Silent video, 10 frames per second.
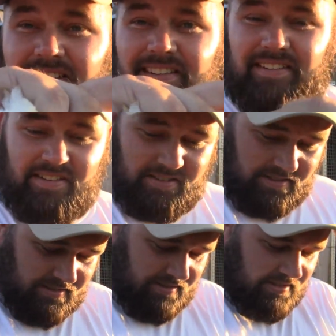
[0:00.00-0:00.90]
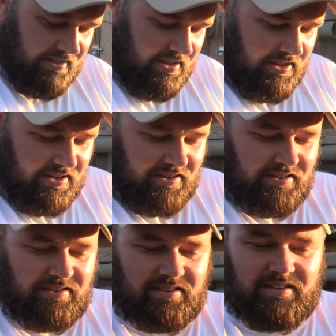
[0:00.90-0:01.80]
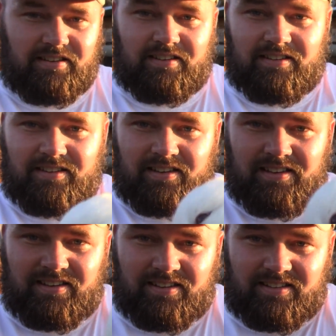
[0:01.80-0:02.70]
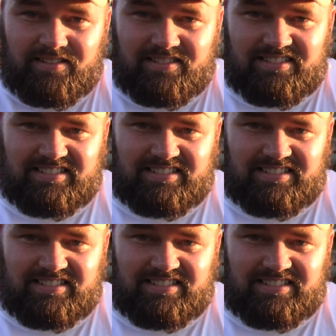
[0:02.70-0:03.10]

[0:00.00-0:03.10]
No one is speaking in this clip.